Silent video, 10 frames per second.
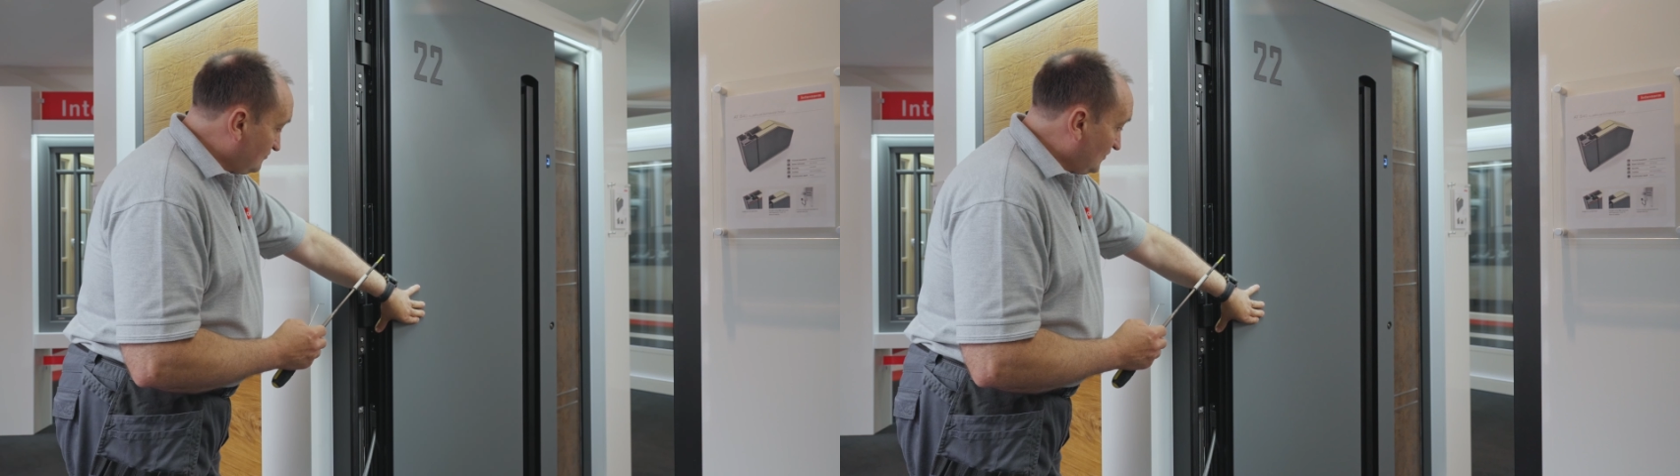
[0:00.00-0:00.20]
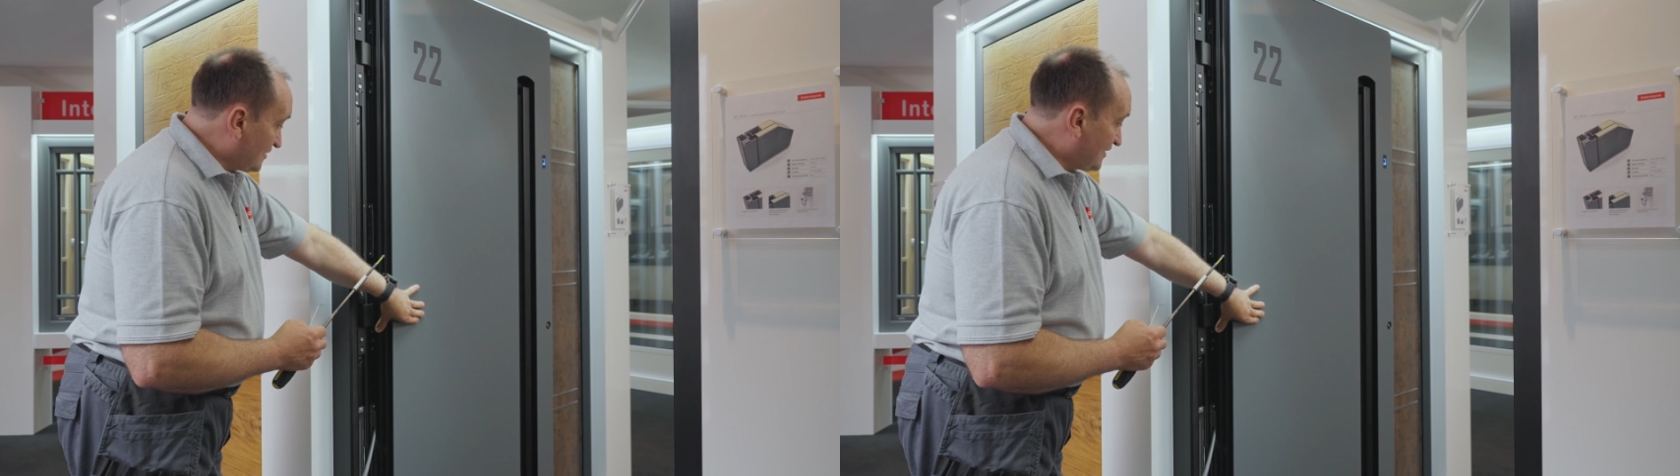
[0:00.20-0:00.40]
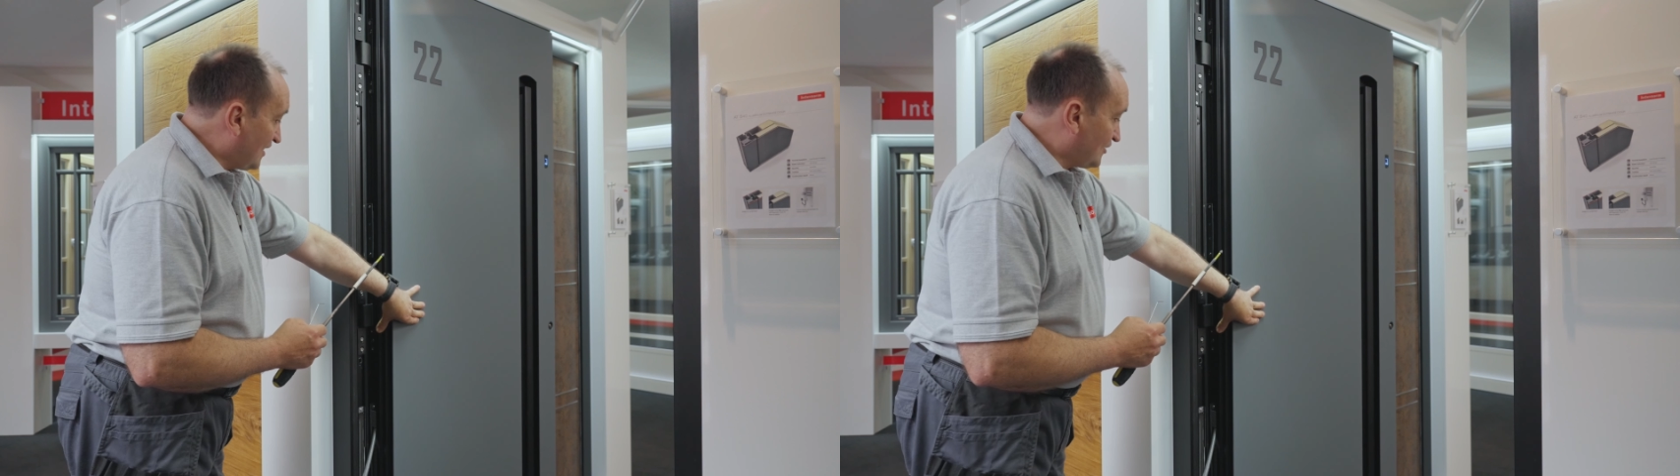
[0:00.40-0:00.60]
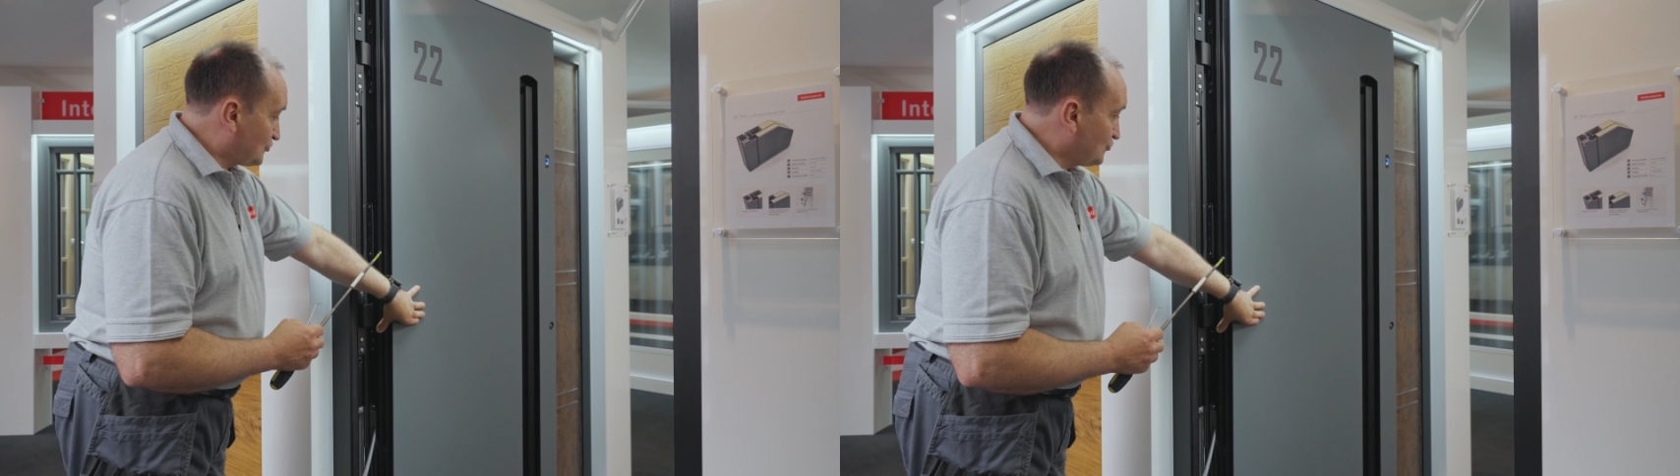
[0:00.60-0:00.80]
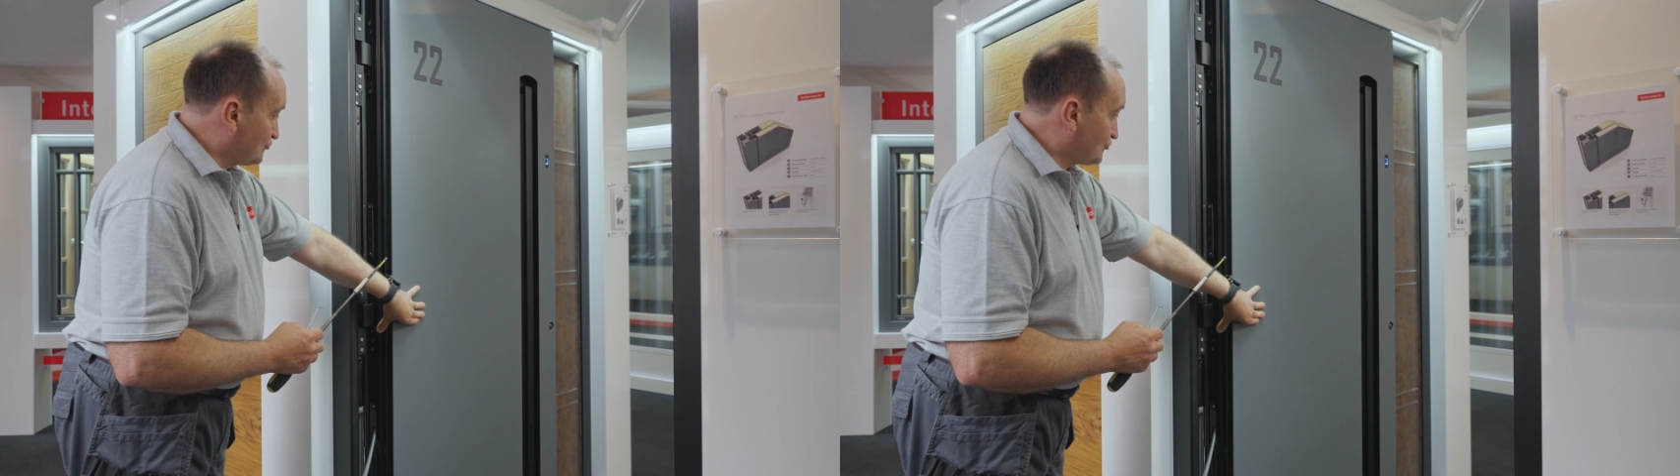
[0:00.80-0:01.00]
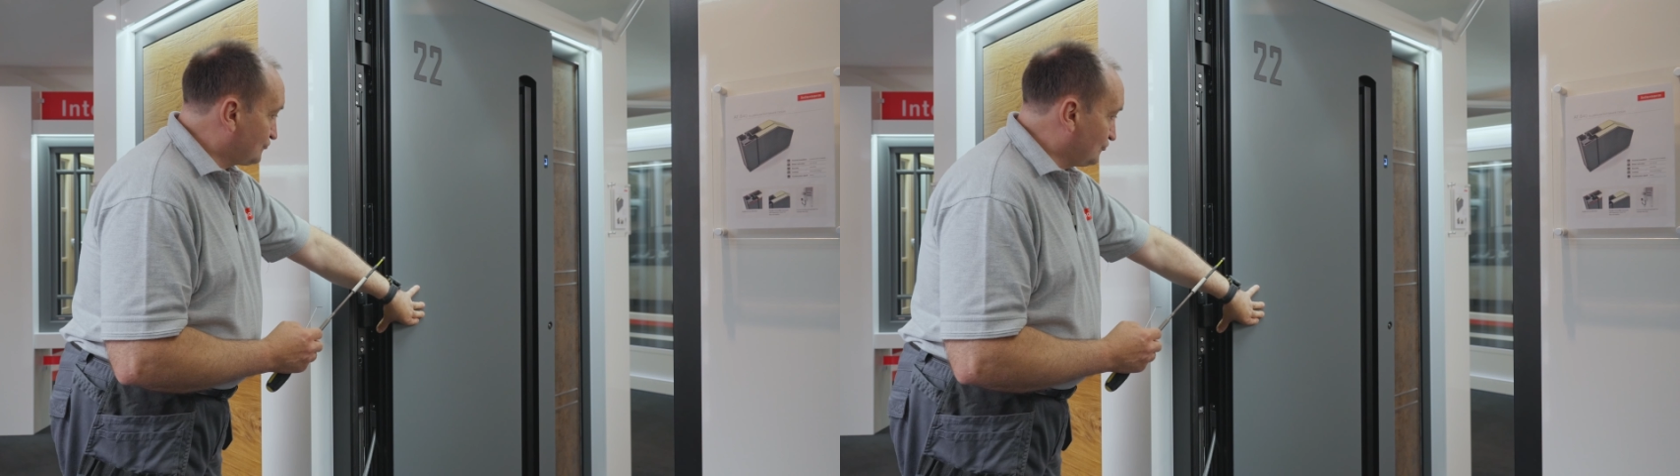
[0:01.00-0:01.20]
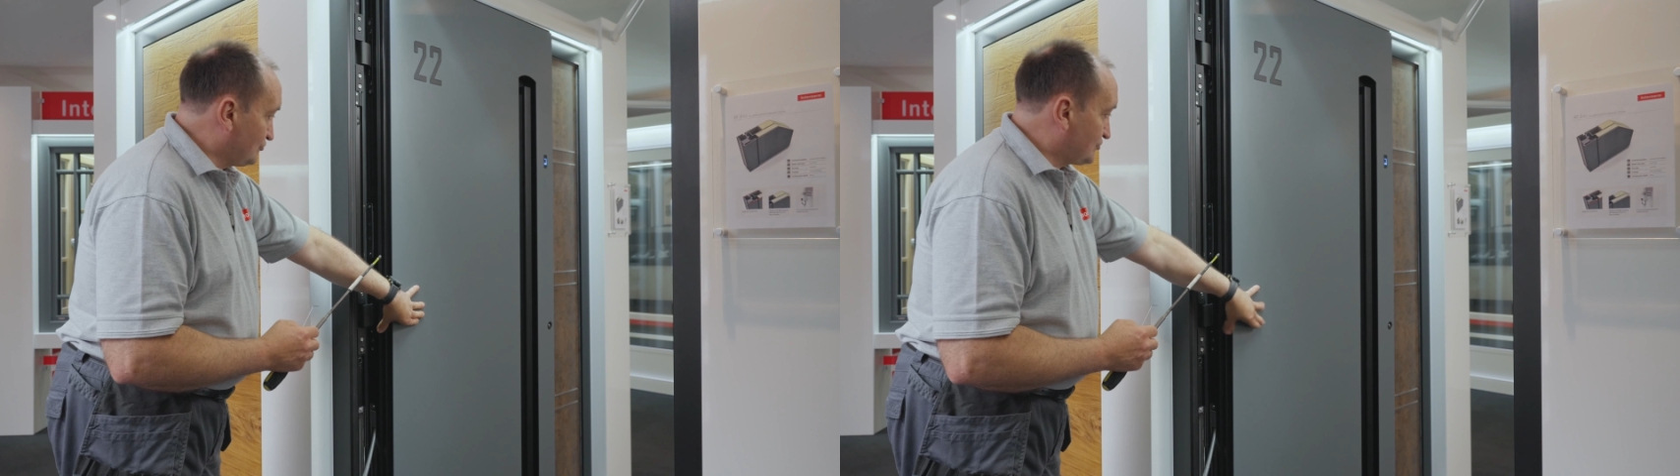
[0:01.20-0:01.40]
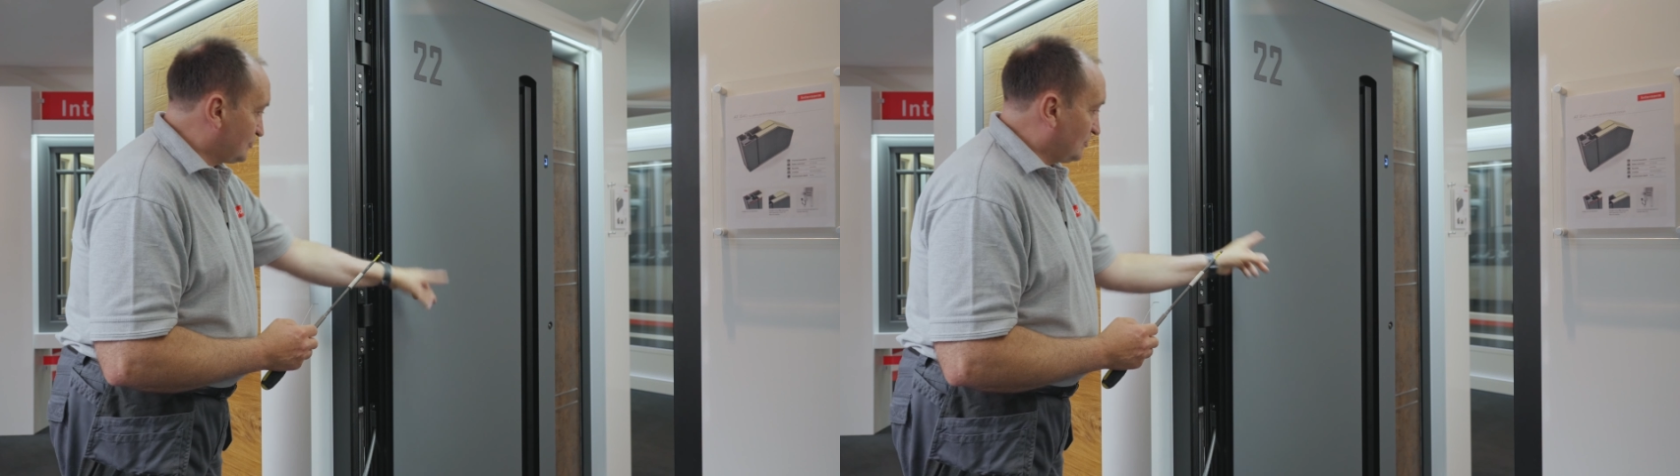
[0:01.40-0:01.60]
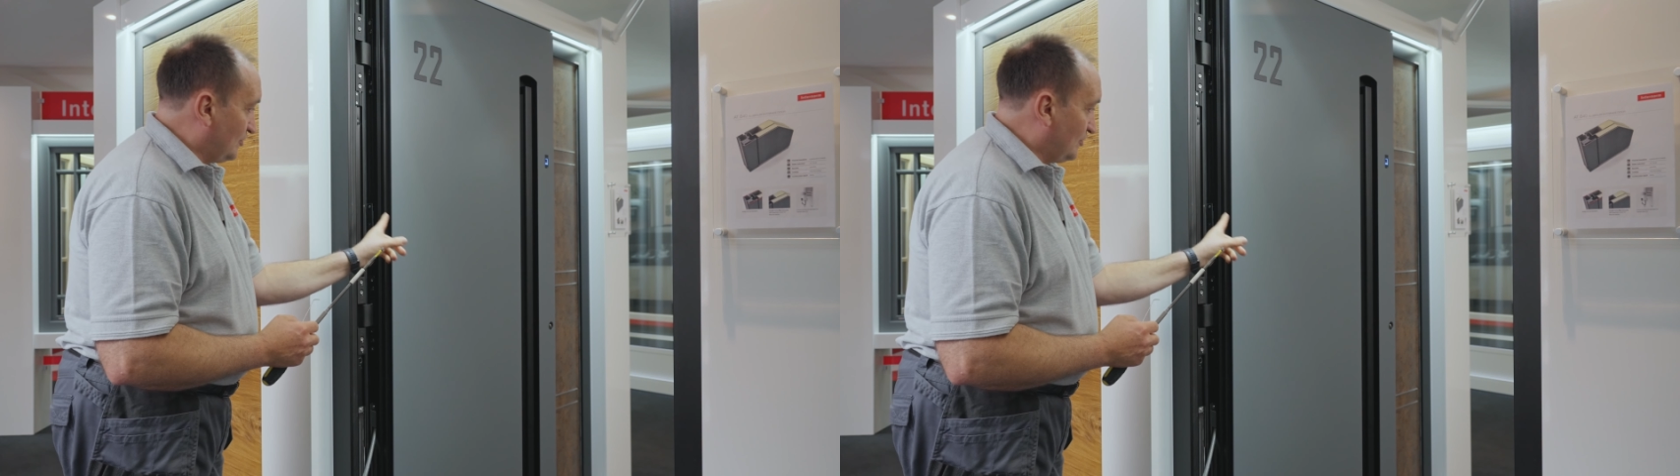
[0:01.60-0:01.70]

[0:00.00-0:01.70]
there are two screws